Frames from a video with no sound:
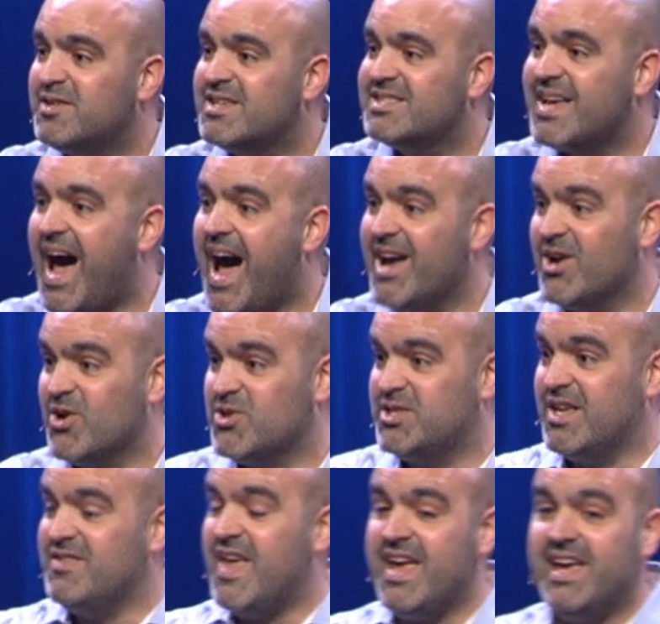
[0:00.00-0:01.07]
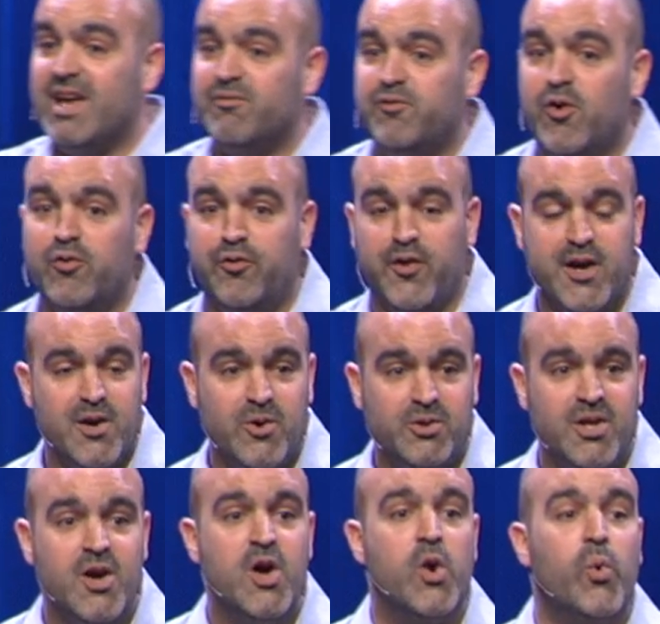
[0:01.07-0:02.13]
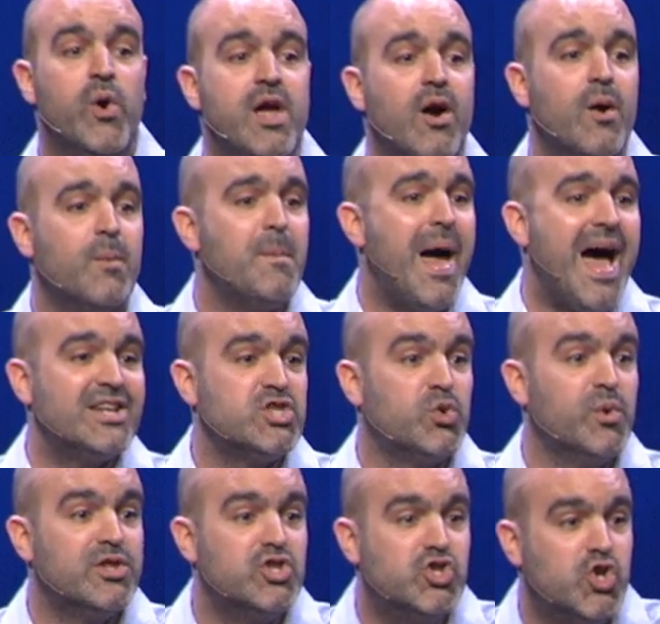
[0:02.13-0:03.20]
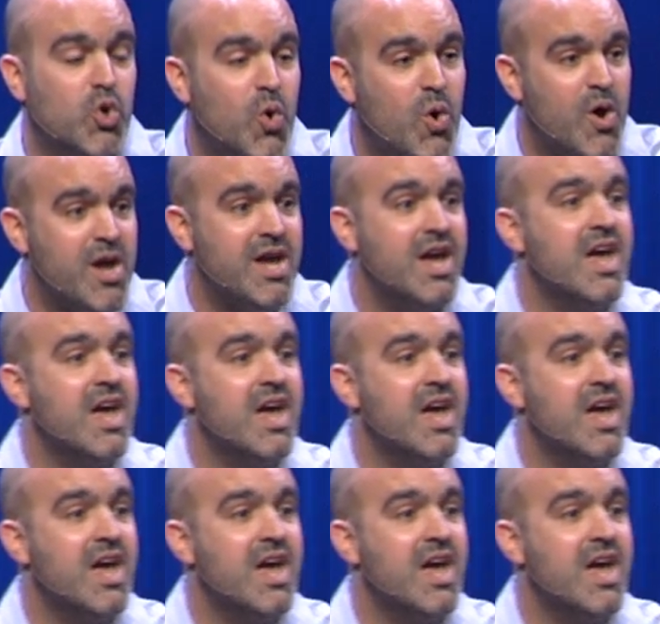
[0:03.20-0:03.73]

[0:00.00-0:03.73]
desires and they get fulfilled, we are matched with joy